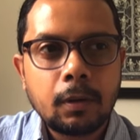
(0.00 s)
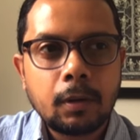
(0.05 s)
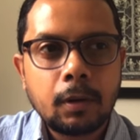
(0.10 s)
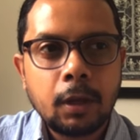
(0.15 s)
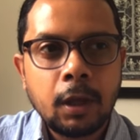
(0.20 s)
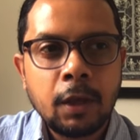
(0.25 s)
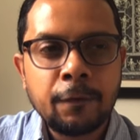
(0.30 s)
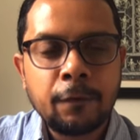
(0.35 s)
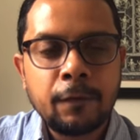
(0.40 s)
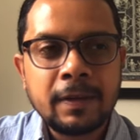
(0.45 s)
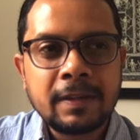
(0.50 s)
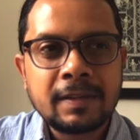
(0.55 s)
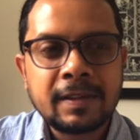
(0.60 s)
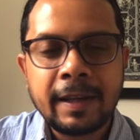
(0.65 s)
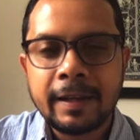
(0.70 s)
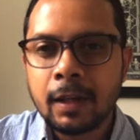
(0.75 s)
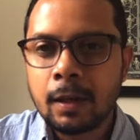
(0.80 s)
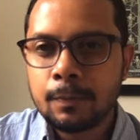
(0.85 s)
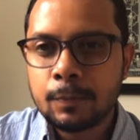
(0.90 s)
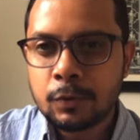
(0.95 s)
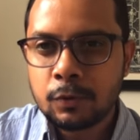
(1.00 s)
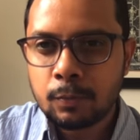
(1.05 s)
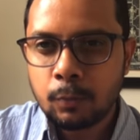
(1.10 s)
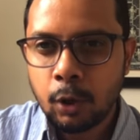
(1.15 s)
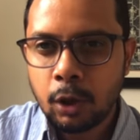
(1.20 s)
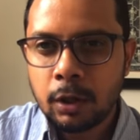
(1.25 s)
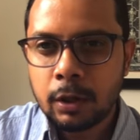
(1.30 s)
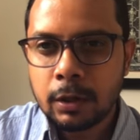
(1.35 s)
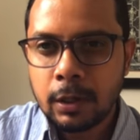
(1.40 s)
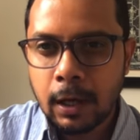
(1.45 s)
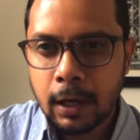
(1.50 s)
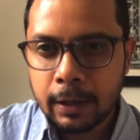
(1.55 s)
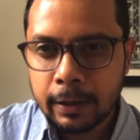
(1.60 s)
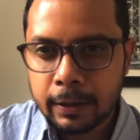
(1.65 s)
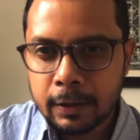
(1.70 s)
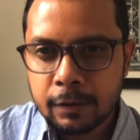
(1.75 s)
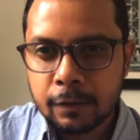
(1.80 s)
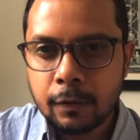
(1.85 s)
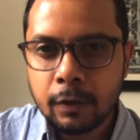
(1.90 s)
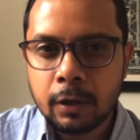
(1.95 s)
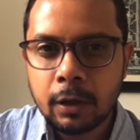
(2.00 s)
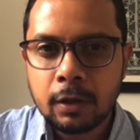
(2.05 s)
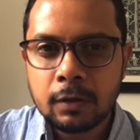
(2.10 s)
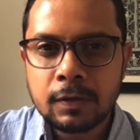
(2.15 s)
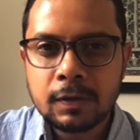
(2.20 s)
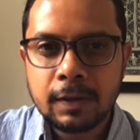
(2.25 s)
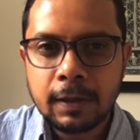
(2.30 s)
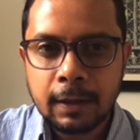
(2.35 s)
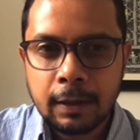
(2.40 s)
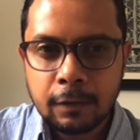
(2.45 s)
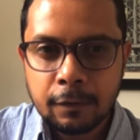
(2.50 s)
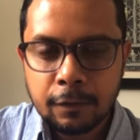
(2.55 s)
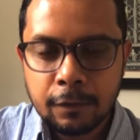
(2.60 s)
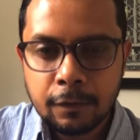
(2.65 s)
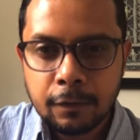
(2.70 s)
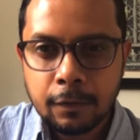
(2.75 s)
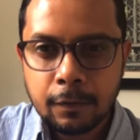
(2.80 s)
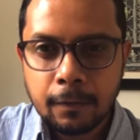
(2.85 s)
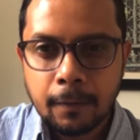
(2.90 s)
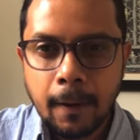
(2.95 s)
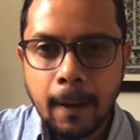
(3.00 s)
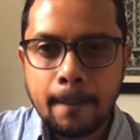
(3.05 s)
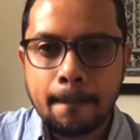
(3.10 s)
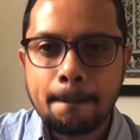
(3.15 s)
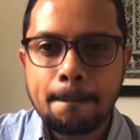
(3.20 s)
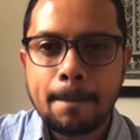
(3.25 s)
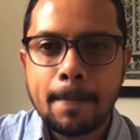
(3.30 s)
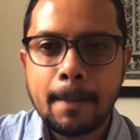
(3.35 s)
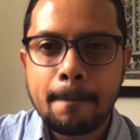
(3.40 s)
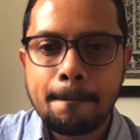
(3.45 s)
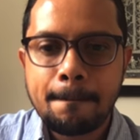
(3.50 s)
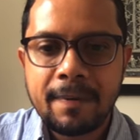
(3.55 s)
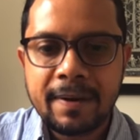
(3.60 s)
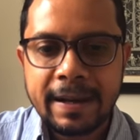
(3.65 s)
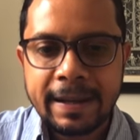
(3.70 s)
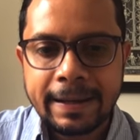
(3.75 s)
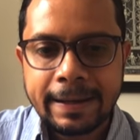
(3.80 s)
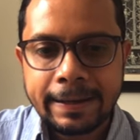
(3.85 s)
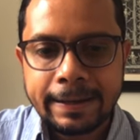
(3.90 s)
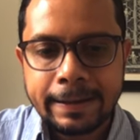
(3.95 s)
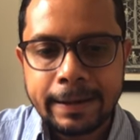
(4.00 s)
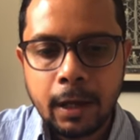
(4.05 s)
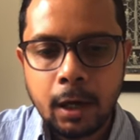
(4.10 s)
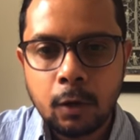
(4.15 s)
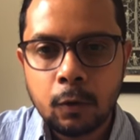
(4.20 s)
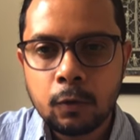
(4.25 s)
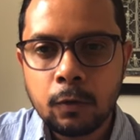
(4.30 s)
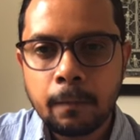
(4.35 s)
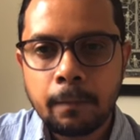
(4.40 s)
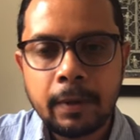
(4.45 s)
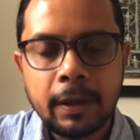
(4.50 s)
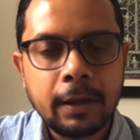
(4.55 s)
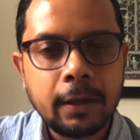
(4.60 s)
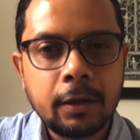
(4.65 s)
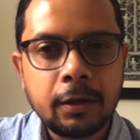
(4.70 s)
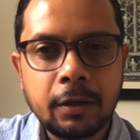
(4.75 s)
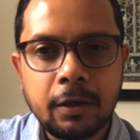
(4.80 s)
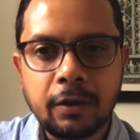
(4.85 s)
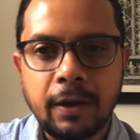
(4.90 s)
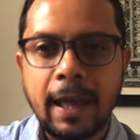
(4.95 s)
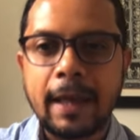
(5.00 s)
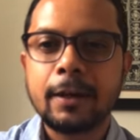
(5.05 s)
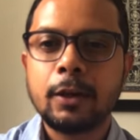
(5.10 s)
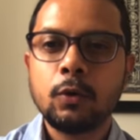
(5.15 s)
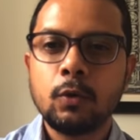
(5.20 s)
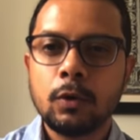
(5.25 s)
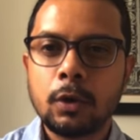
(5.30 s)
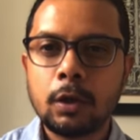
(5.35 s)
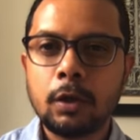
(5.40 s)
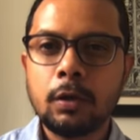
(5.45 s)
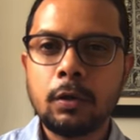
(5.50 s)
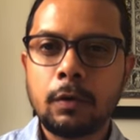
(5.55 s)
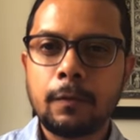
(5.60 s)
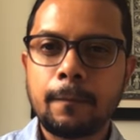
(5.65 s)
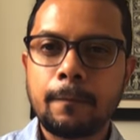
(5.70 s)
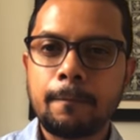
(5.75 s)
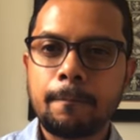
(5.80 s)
if we set up smaller targets for ourselves, break it down, make it granular,